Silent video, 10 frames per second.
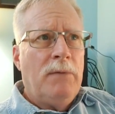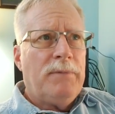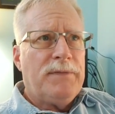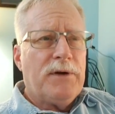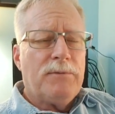
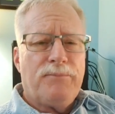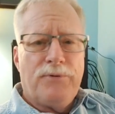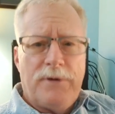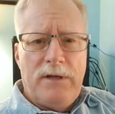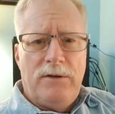But they're
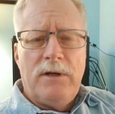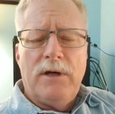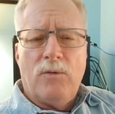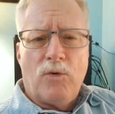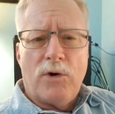pretty good
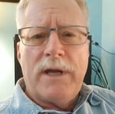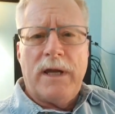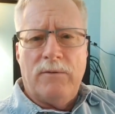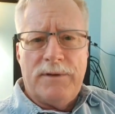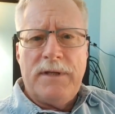at
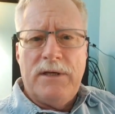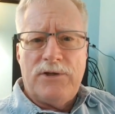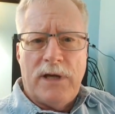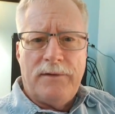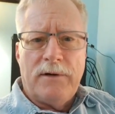working with
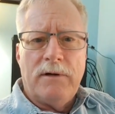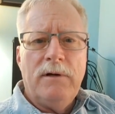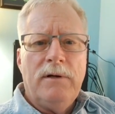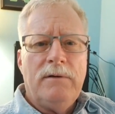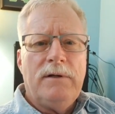each other.
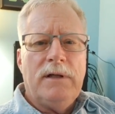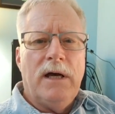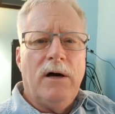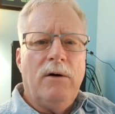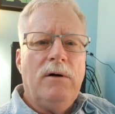
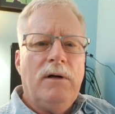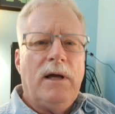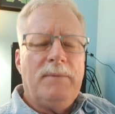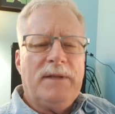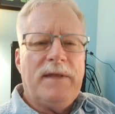
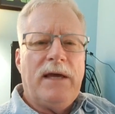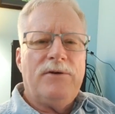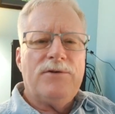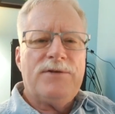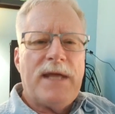I mean, they
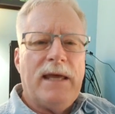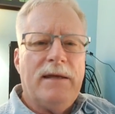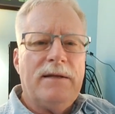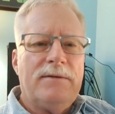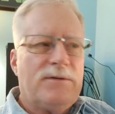
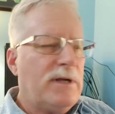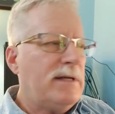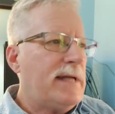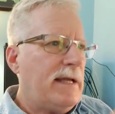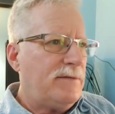understand it's going to
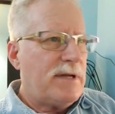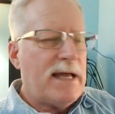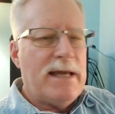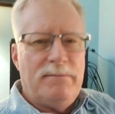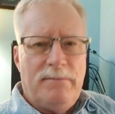take its
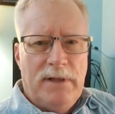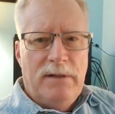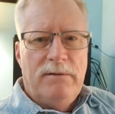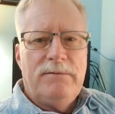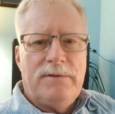time
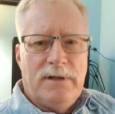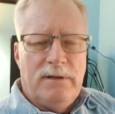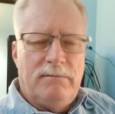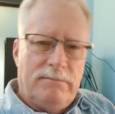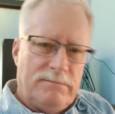
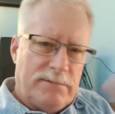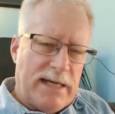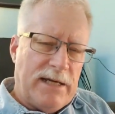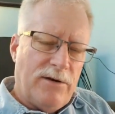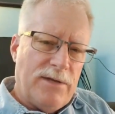to take
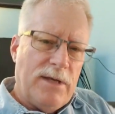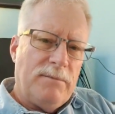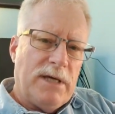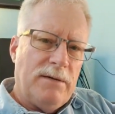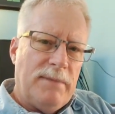care of them,
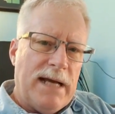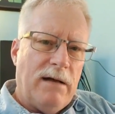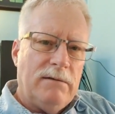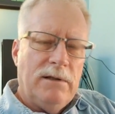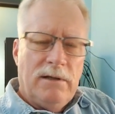get them
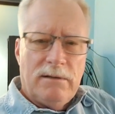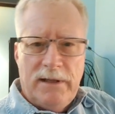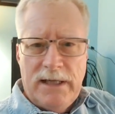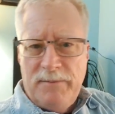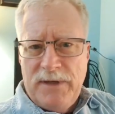out,
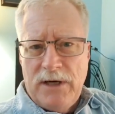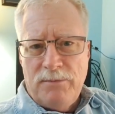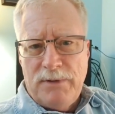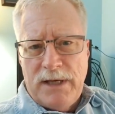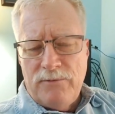clean up the
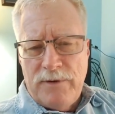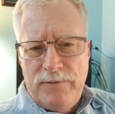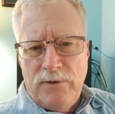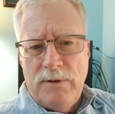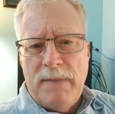airplane,
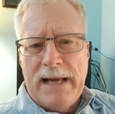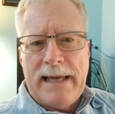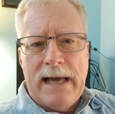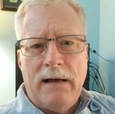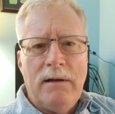refuel them back
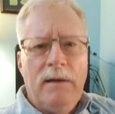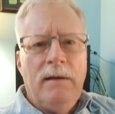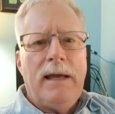out.